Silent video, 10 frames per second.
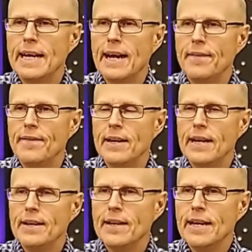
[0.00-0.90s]
and,
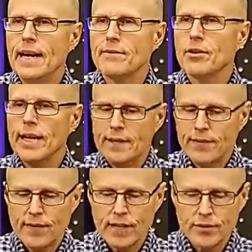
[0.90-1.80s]
and they have
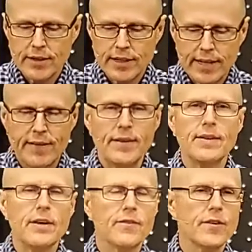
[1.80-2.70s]
great victory, and
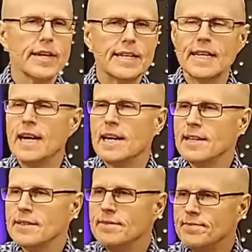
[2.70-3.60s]
then they forget
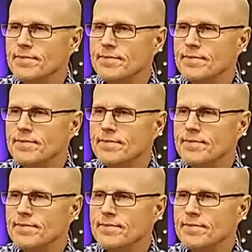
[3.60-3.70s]
God